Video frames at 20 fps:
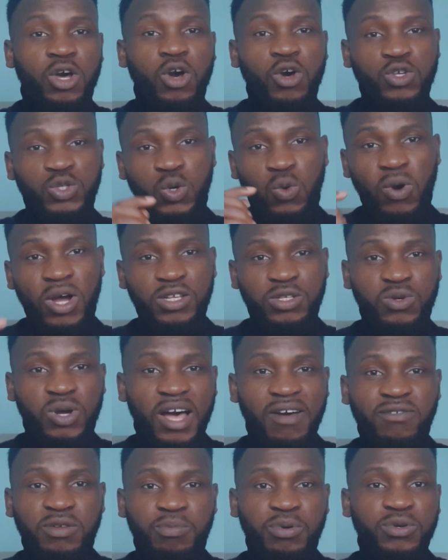So once you
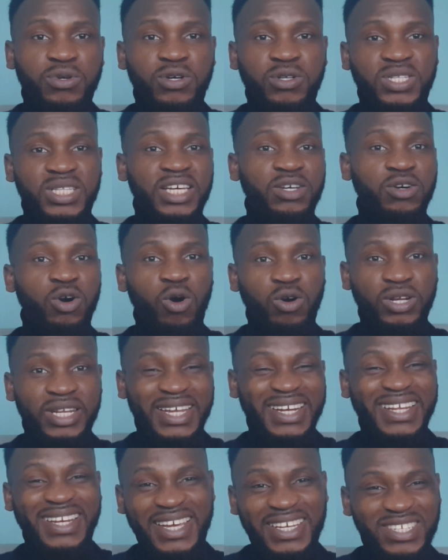have the product, then
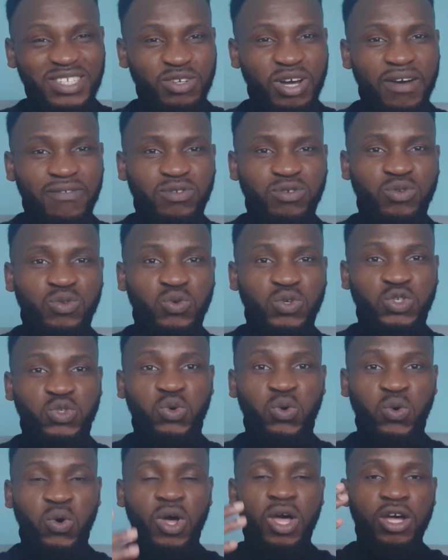the next thing you have to do is
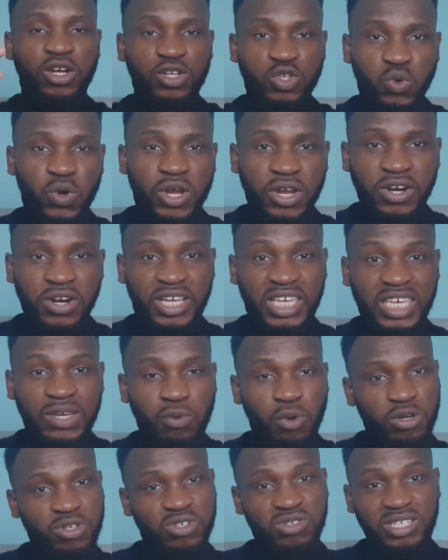to do a
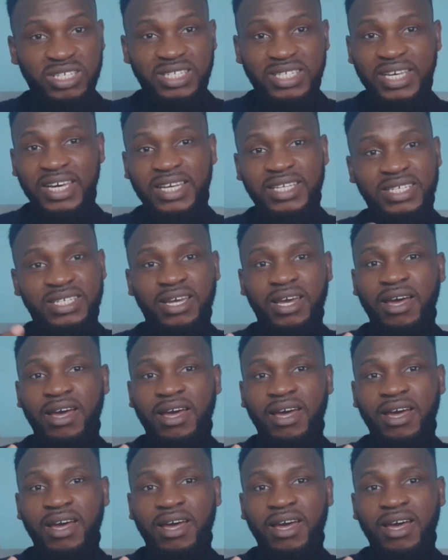keyword research,